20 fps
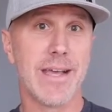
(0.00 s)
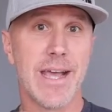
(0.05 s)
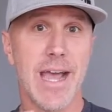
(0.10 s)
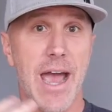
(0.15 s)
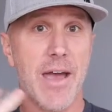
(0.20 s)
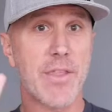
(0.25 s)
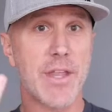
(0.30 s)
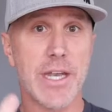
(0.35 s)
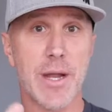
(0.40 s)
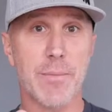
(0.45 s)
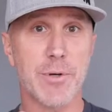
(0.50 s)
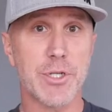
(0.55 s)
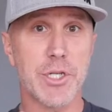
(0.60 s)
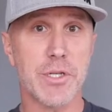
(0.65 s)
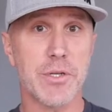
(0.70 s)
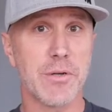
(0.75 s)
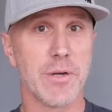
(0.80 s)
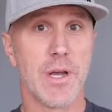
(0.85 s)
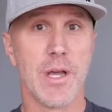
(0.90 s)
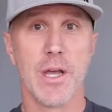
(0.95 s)
And then number
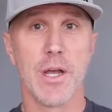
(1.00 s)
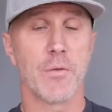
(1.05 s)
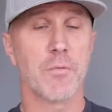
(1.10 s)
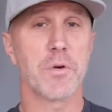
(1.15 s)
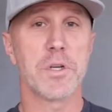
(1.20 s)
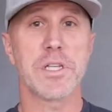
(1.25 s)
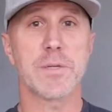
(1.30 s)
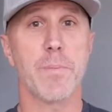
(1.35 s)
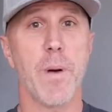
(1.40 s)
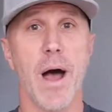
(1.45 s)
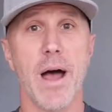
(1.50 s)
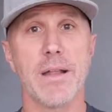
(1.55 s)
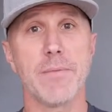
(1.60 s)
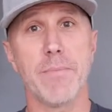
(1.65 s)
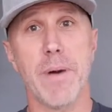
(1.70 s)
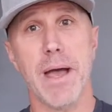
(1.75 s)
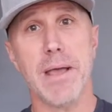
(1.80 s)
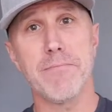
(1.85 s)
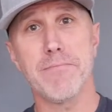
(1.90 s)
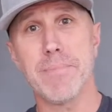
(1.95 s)
two, respond
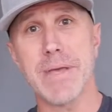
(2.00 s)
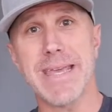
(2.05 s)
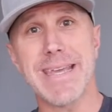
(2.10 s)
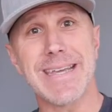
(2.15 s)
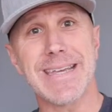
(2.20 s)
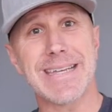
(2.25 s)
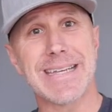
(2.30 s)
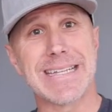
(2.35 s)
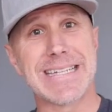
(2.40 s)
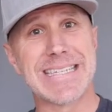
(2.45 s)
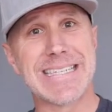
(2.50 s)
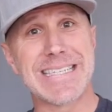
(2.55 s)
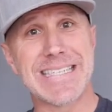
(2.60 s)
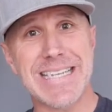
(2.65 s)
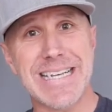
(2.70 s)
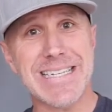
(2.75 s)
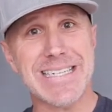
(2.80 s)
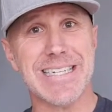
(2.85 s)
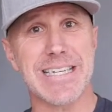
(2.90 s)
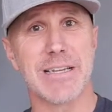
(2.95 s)
by being
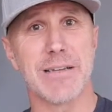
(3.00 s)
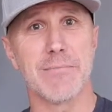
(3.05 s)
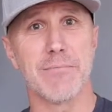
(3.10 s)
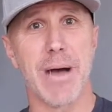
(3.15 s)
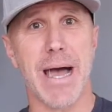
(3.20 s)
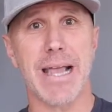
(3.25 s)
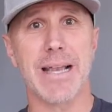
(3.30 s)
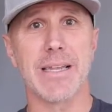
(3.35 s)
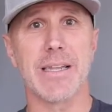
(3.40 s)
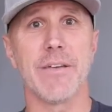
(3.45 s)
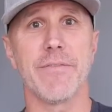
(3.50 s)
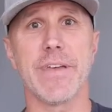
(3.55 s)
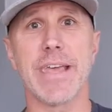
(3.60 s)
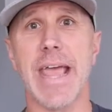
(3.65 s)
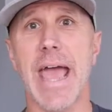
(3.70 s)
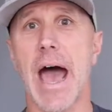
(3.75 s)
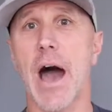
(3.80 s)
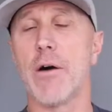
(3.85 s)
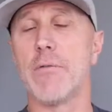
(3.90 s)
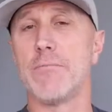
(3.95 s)
consistent by
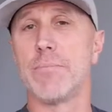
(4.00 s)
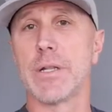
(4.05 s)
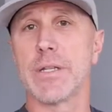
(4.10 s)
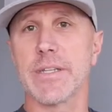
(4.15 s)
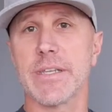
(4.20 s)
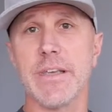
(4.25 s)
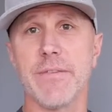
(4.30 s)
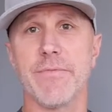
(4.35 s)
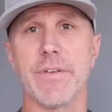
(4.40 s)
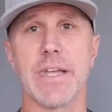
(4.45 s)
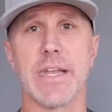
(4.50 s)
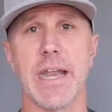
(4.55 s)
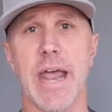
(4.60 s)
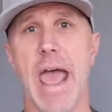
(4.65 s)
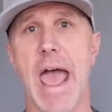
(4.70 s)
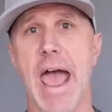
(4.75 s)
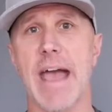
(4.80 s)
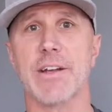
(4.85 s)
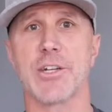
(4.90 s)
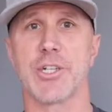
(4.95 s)
living out belief in
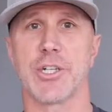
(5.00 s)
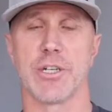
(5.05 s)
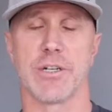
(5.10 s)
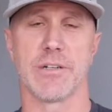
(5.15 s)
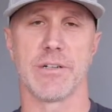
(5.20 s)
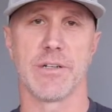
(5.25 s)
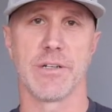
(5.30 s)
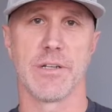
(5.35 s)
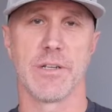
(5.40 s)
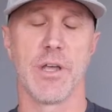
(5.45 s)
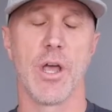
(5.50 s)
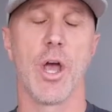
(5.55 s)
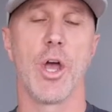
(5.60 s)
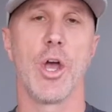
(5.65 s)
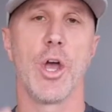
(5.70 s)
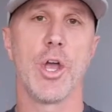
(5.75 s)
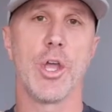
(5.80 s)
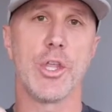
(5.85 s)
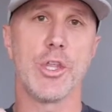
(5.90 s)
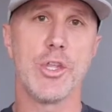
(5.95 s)
action.
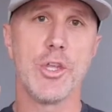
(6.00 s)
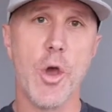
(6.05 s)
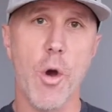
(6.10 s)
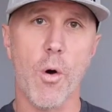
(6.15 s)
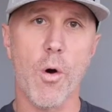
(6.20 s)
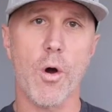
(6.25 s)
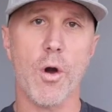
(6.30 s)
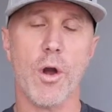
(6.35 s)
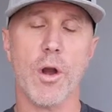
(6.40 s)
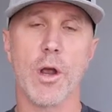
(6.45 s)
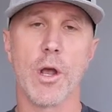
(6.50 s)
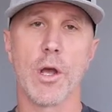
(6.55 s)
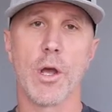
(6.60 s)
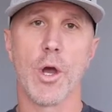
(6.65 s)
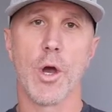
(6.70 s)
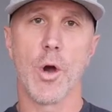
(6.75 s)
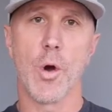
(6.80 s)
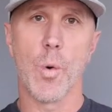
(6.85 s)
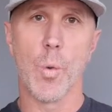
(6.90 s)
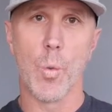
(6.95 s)
Your
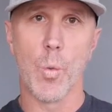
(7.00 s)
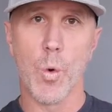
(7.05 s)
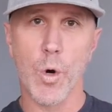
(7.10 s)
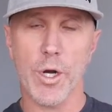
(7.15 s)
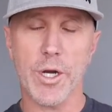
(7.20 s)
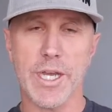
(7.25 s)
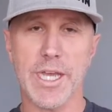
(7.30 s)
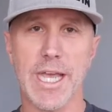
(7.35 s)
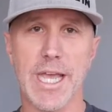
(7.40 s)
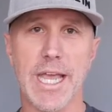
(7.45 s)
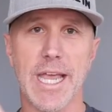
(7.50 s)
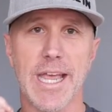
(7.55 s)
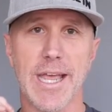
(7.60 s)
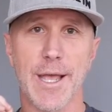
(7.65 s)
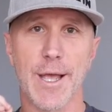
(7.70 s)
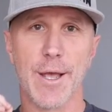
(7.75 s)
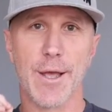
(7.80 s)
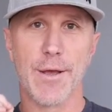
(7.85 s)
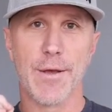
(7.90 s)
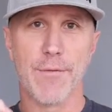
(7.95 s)
working
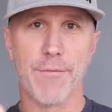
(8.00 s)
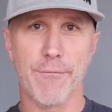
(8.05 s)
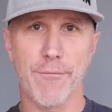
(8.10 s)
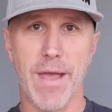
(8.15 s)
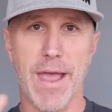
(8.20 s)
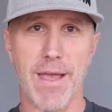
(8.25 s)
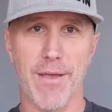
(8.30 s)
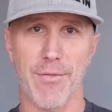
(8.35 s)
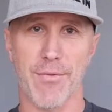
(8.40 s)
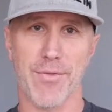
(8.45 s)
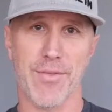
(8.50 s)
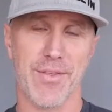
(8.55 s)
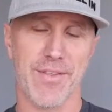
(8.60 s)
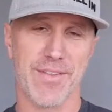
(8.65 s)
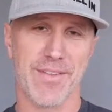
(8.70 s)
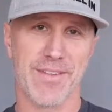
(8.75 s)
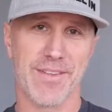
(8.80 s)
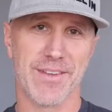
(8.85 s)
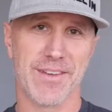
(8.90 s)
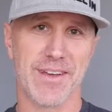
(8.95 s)
faith.
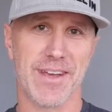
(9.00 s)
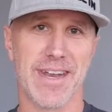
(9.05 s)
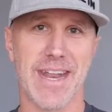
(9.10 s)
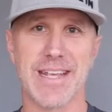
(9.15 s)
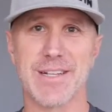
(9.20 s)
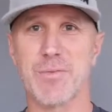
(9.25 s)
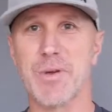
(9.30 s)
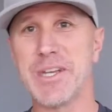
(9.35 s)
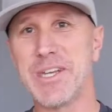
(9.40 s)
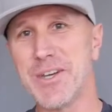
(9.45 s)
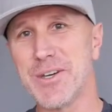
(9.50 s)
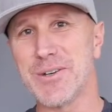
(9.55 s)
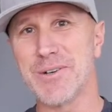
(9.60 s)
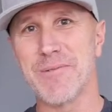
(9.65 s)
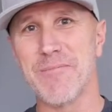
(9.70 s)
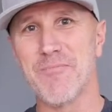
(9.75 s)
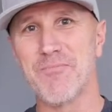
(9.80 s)
And as we do,